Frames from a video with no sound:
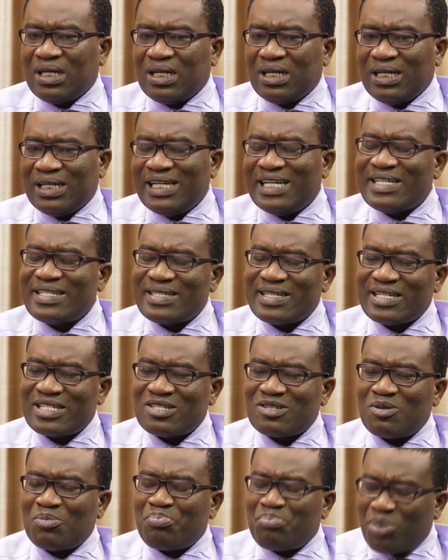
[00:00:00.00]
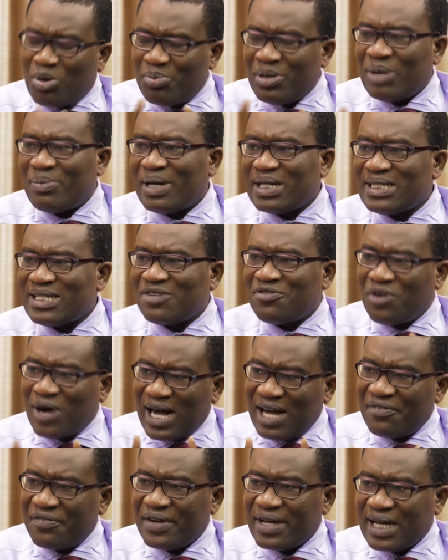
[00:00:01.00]
This is problematic for
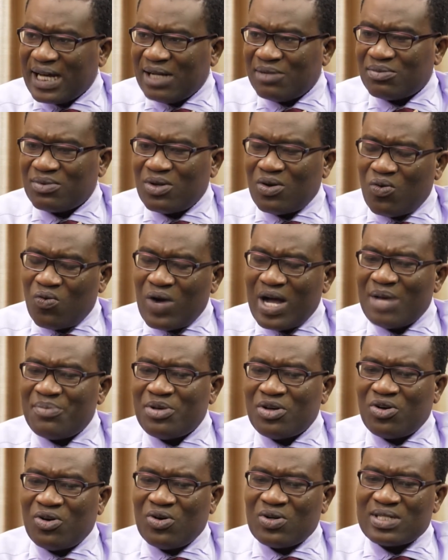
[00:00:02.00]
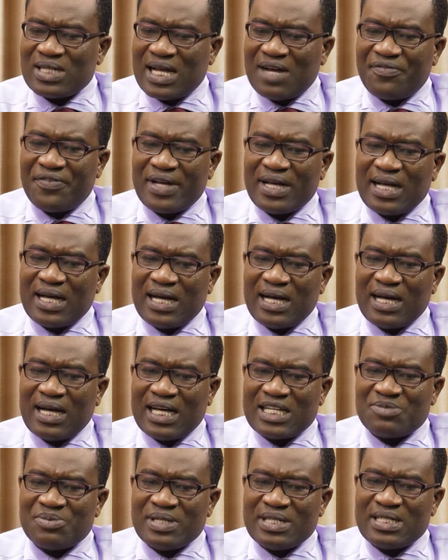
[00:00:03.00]
Africa. Why? Because Africa
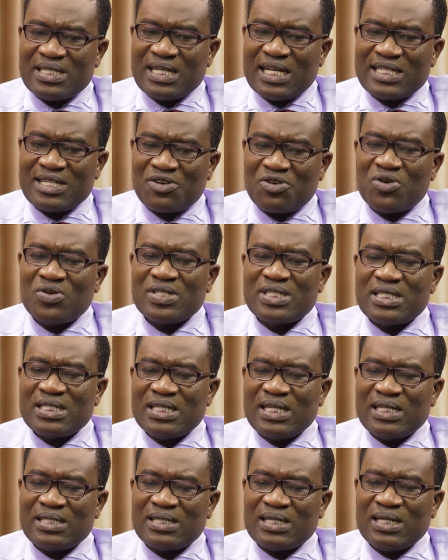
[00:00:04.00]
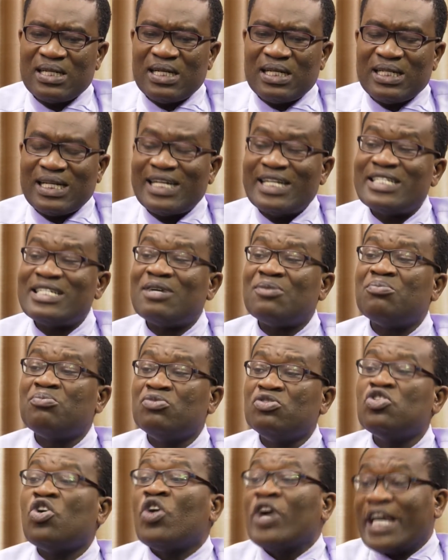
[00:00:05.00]
has been seen as a continent that is the
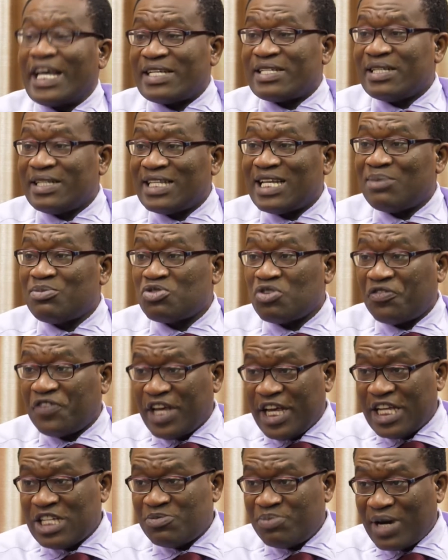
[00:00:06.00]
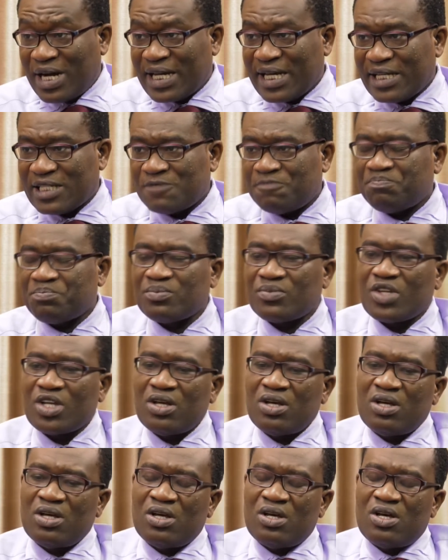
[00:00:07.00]
youngest in terms of age bracket.
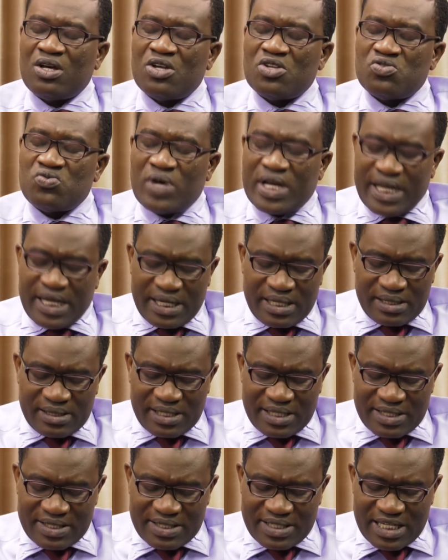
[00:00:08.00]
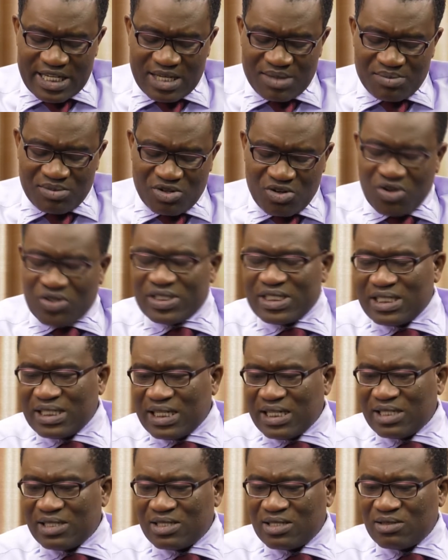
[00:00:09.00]
To again, this same
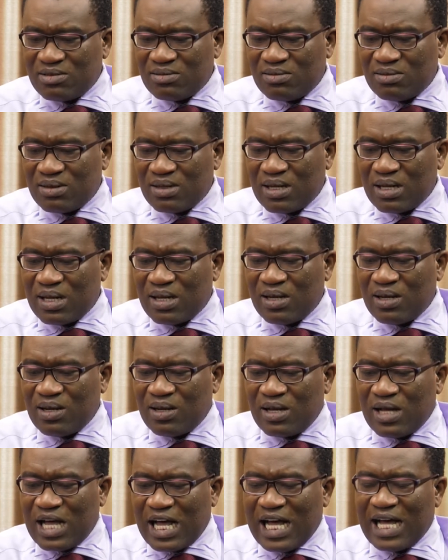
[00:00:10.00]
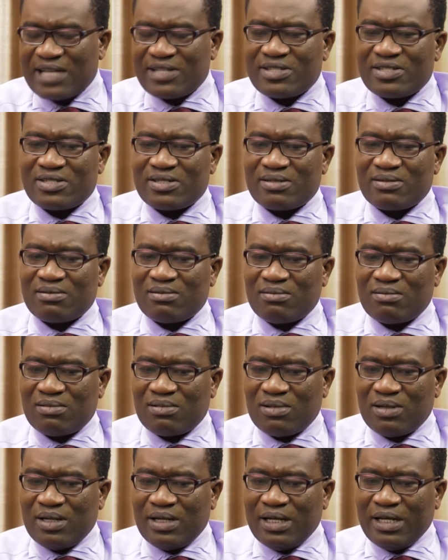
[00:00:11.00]
continent has
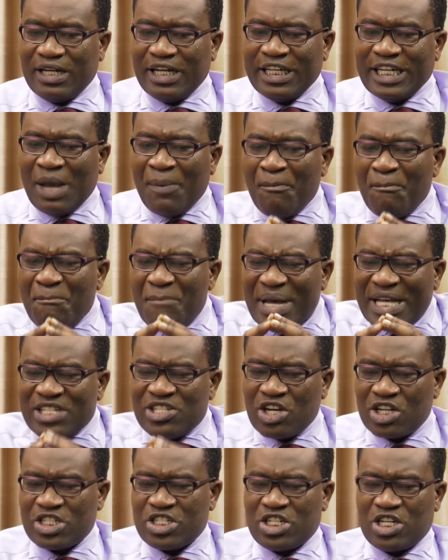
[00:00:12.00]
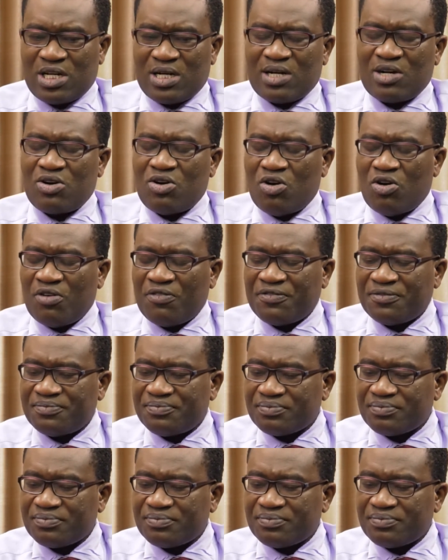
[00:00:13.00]
the major chunk of